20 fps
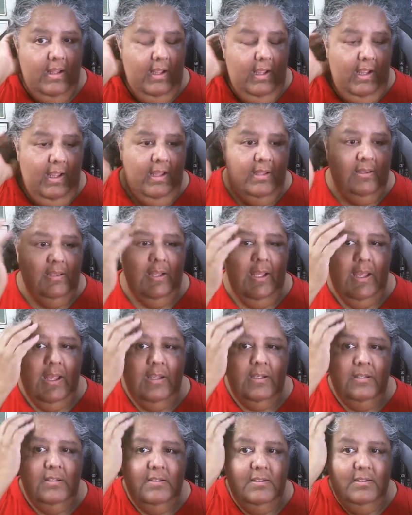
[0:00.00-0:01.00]
and
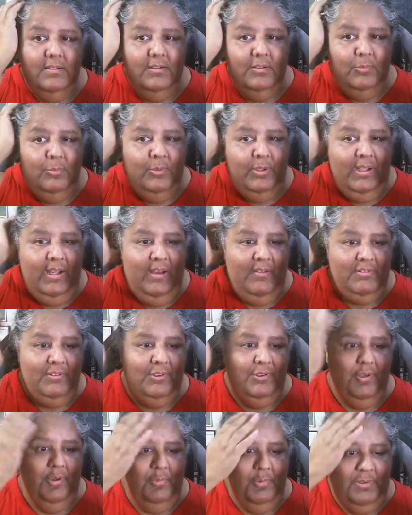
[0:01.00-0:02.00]
then we have to
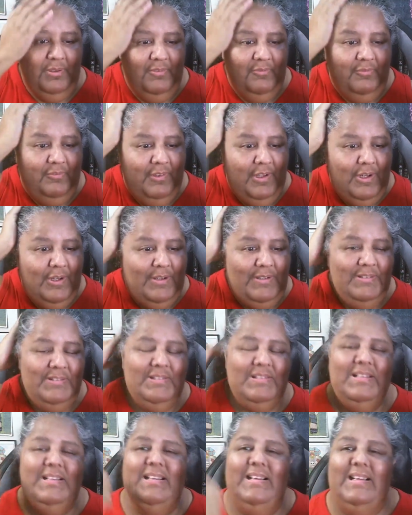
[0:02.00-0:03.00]
go with the
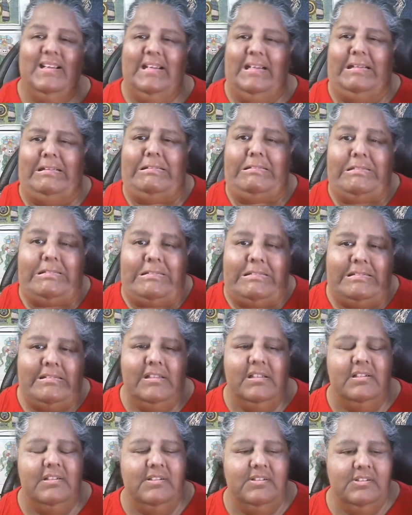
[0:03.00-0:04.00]
flow.
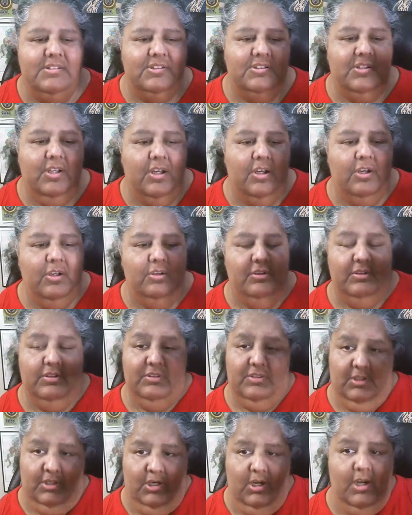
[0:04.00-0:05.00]
So
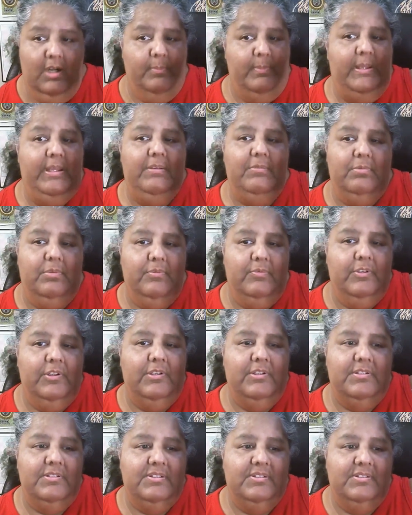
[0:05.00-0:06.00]
the card being
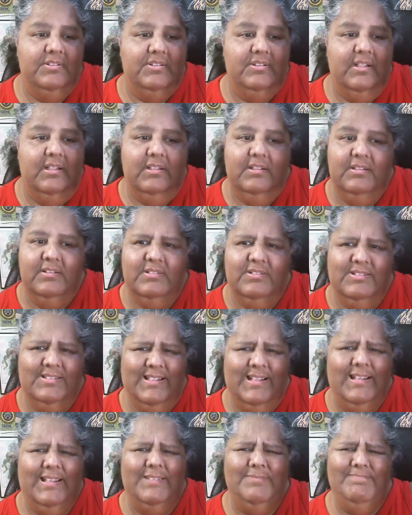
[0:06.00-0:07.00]
reversed is telling us,
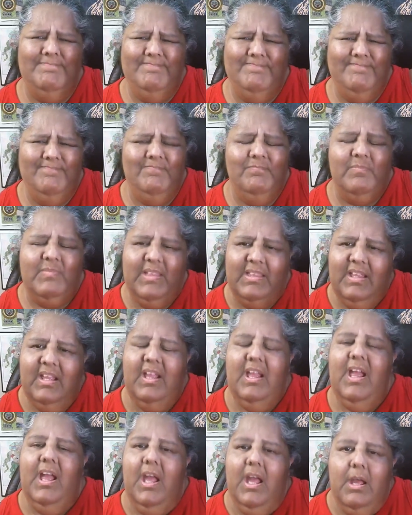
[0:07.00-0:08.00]
like,
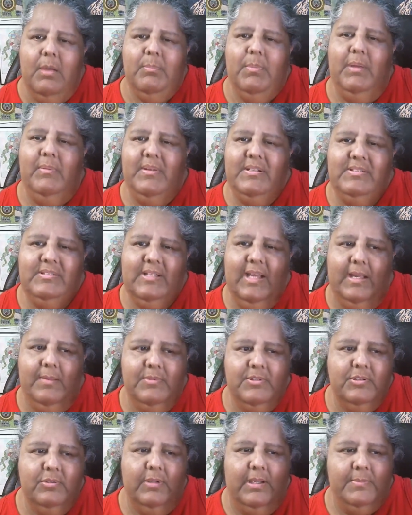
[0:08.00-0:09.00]
maybe it's time
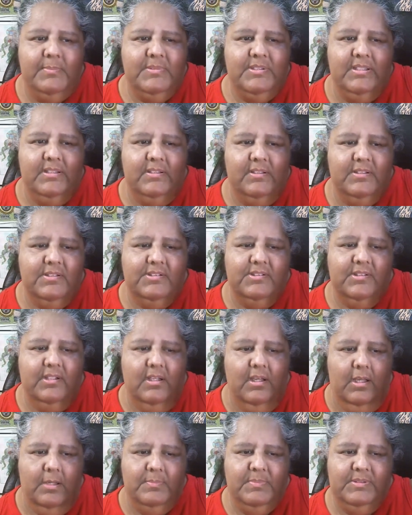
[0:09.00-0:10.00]
to empty those
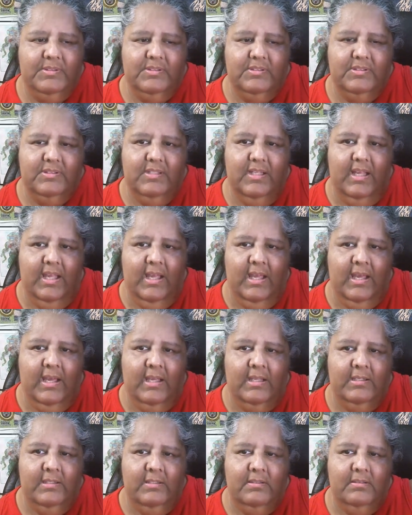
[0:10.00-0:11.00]
cups
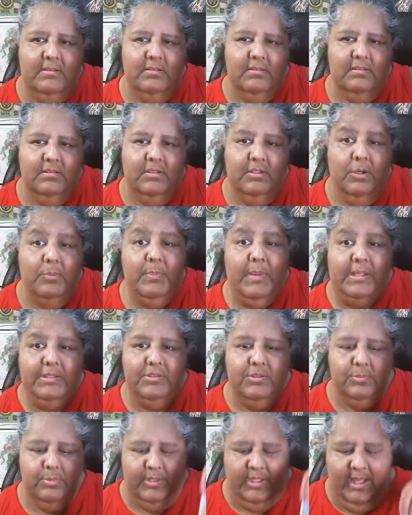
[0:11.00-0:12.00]
and come back
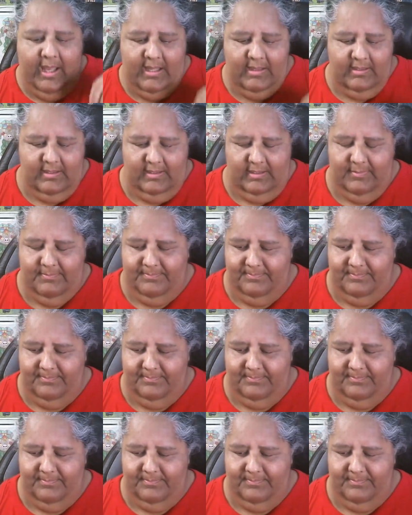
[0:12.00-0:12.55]
to reality.